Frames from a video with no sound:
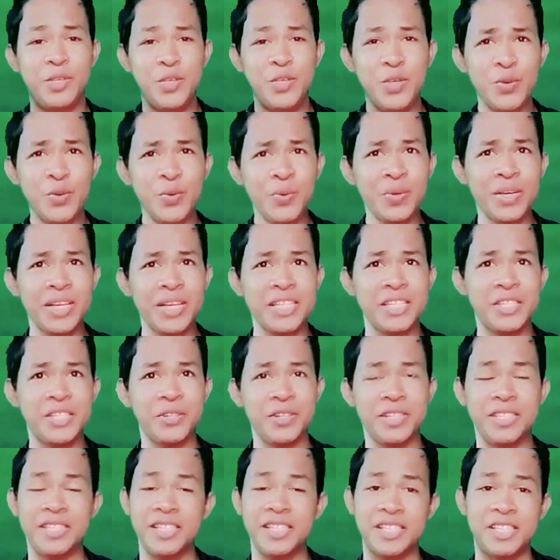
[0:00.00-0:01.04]
new
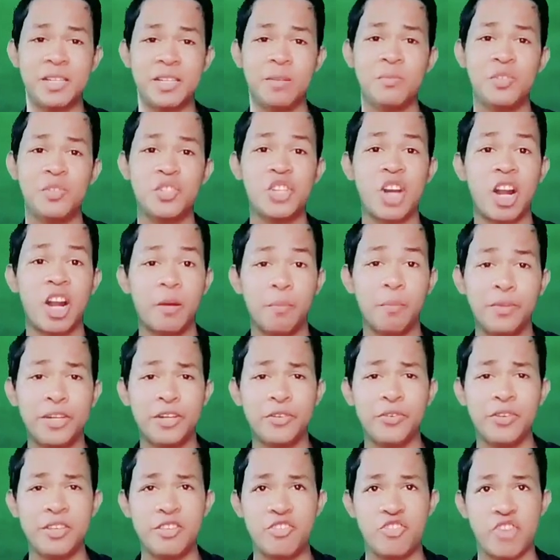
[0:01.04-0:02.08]
historicism sharply
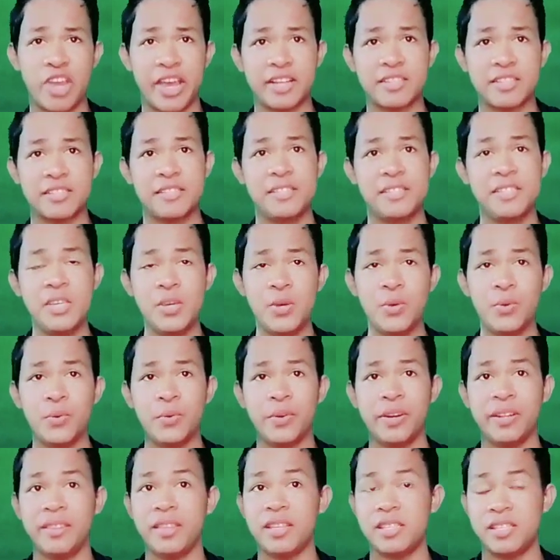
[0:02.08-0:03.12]
rejects new
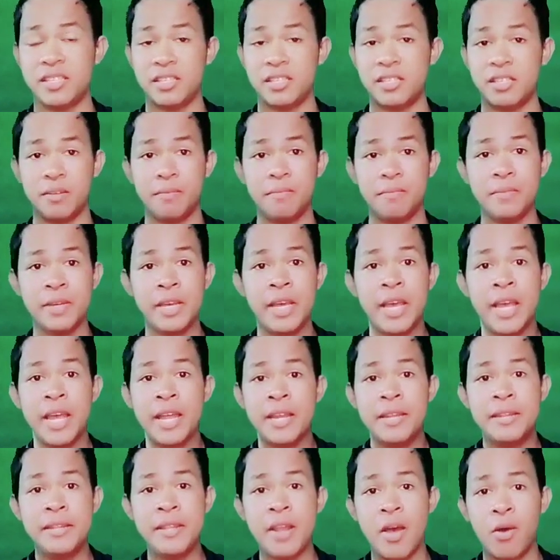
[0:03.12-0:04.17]
criticism
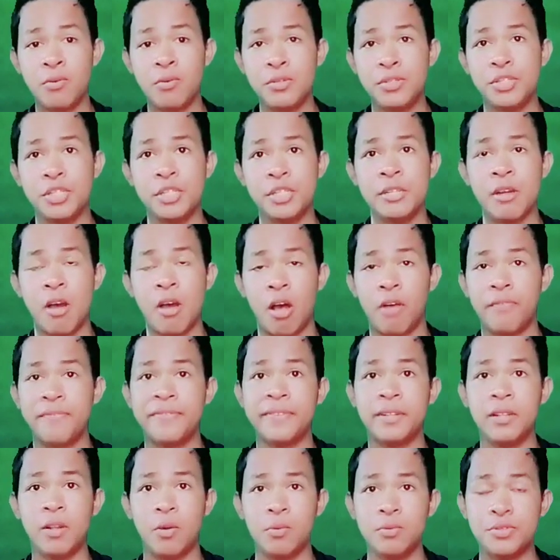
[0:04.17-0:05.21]
notion of
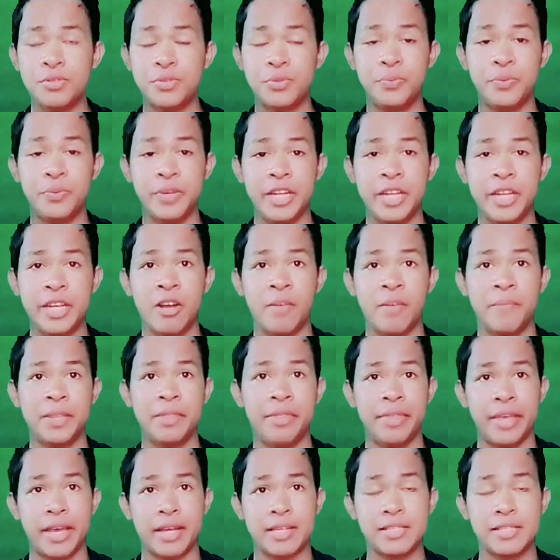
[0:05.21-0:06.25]
close reading of a
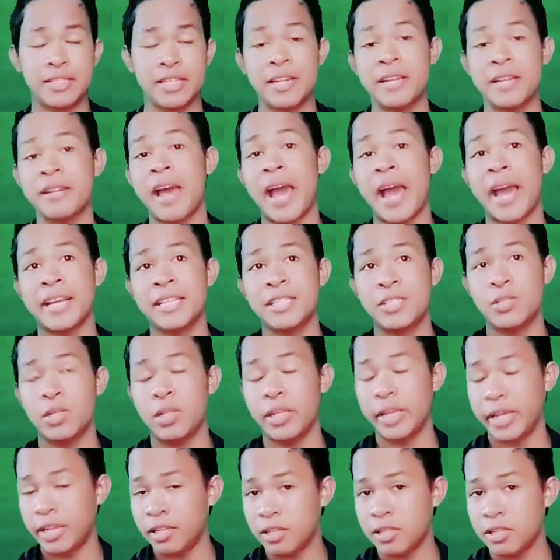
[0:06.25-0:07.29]
text in an
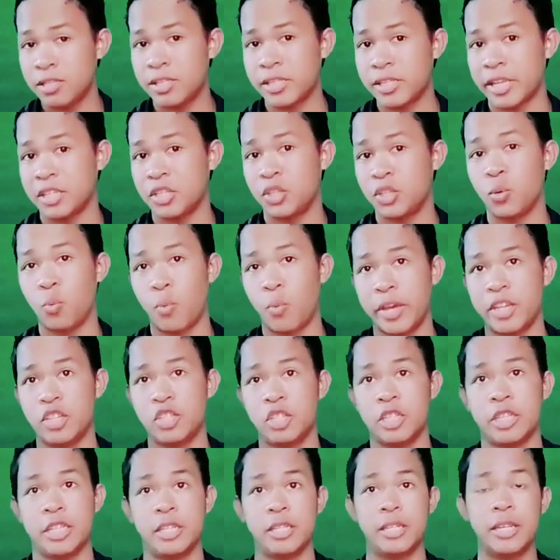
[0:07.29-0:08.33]
isolated
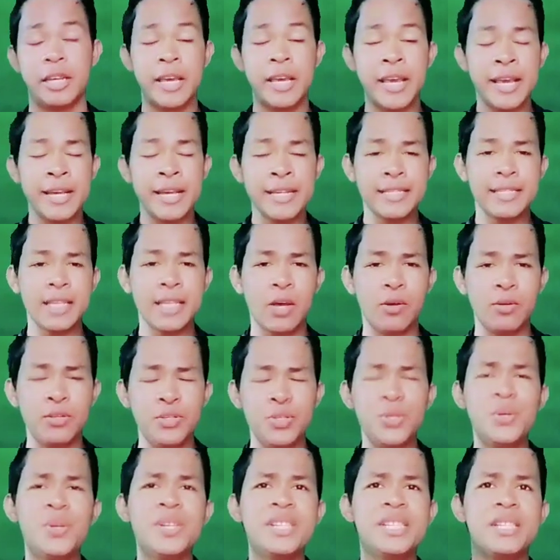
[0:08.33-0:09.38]
situation. So
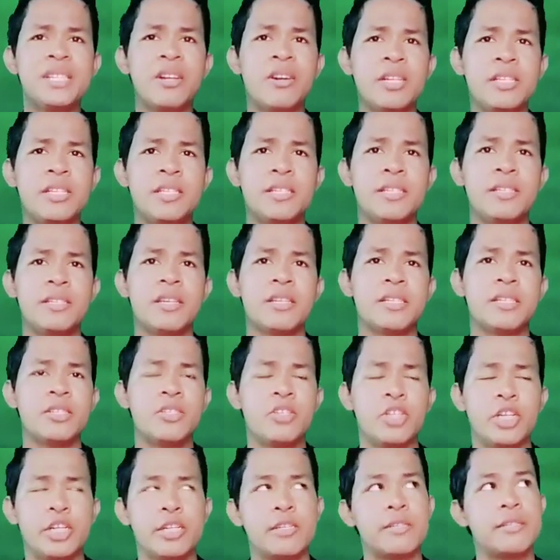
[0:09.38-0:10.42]
new historicism
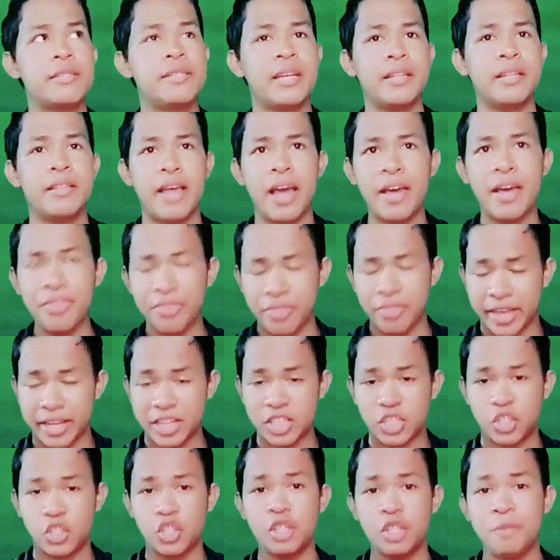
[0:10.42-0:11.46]
asserts that a
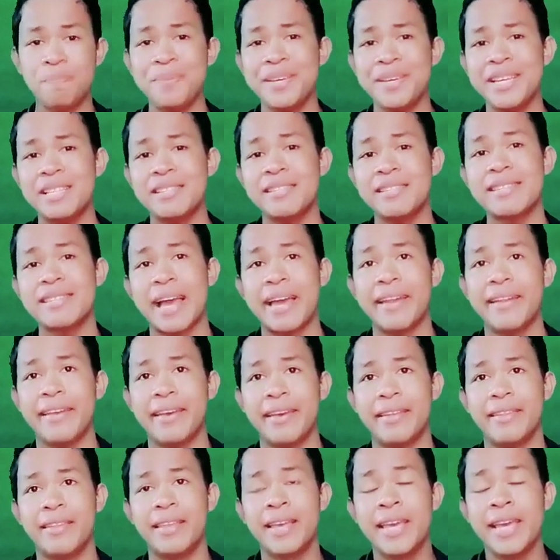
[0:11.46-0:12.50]
text should be
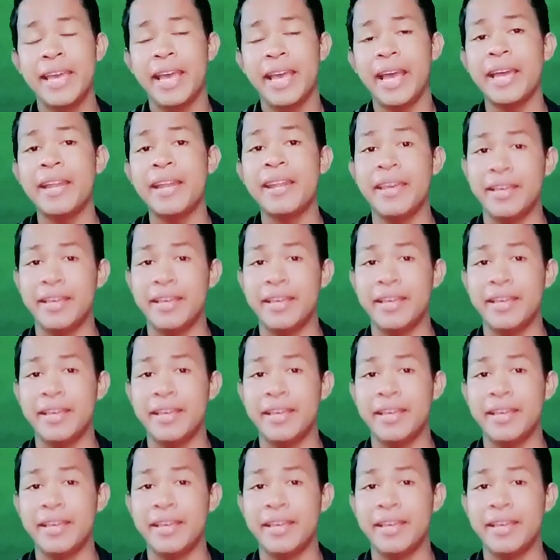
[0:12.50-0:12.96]
studied in